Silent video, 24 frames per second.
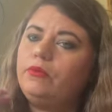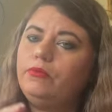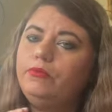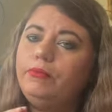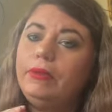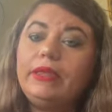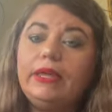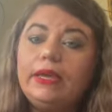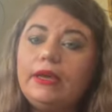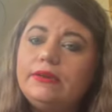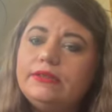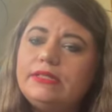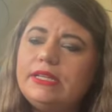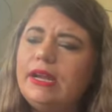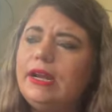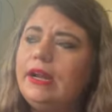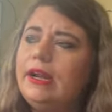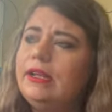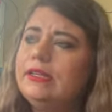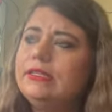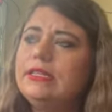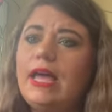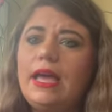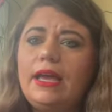Billy goes in
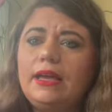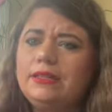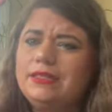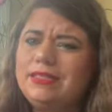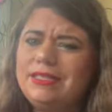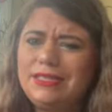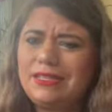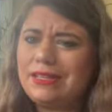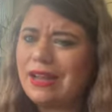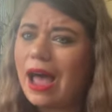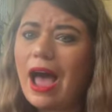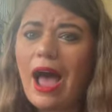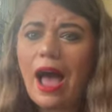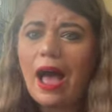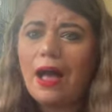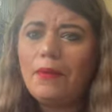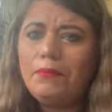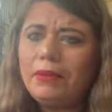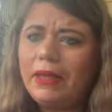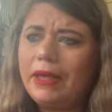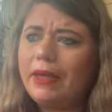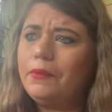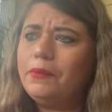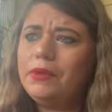and is like,
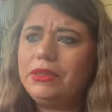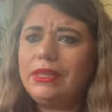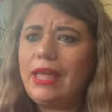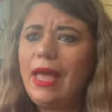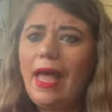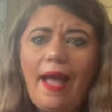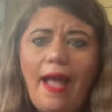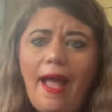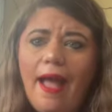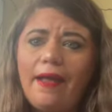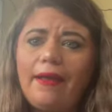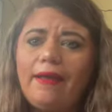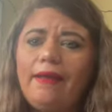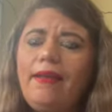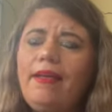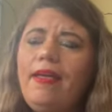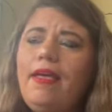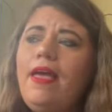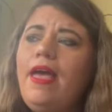stop. Like, what the heck?